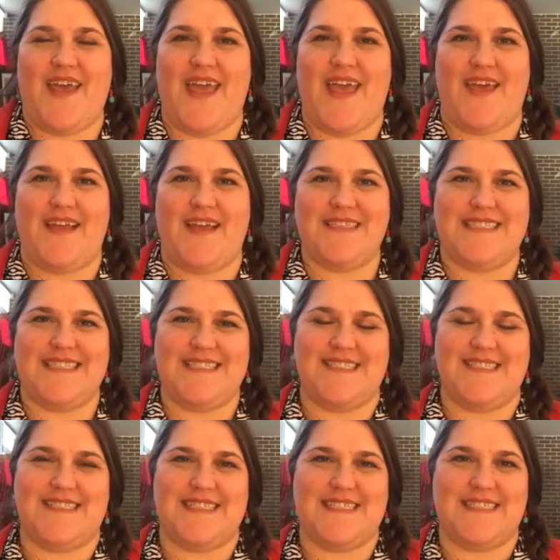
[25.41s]
and this
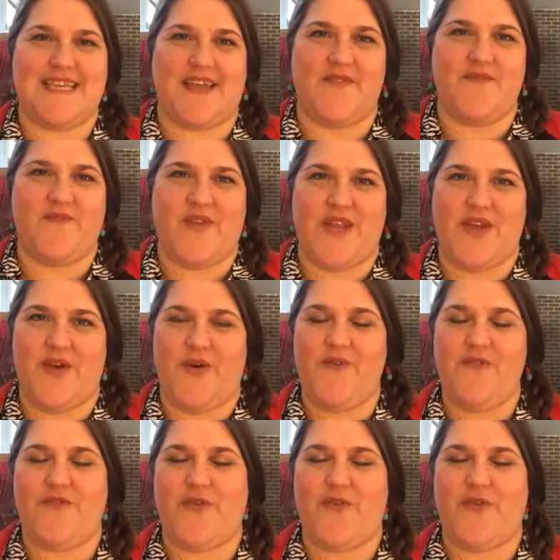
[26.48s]
is the second video